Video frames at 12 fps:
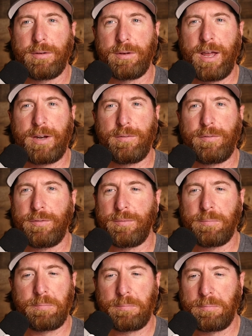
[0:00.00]
kind of,
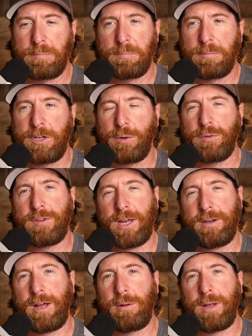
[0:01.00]

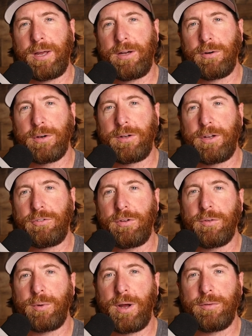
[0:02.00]
standout lighting or
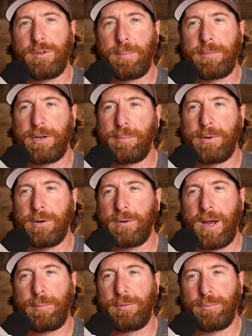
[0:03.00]
conditions when I was up there, but
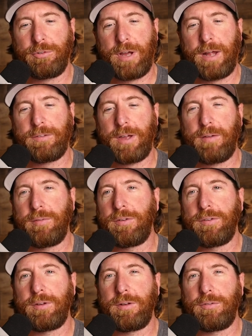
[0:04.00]
grabbed some shots,
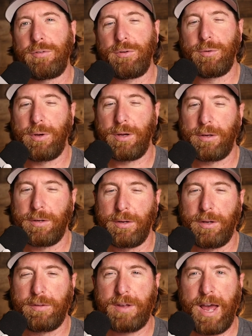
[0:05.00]
obviously, to
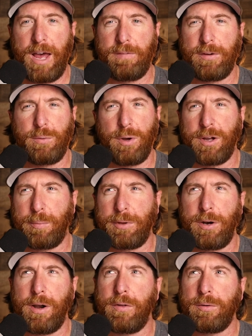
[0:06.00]
have. I'd walk up
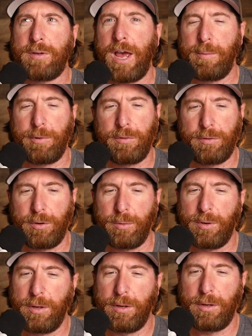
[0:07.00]
there another time or two.
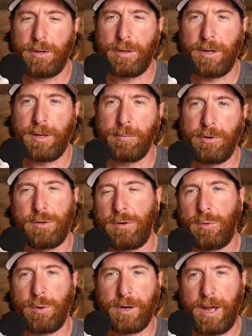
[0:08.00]
Good
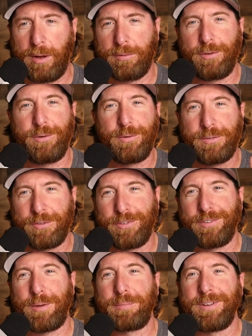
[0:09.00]
little workout too,
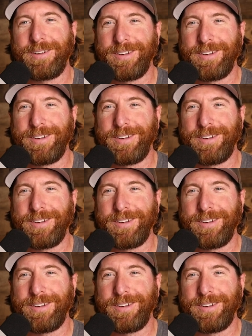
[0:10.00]
just up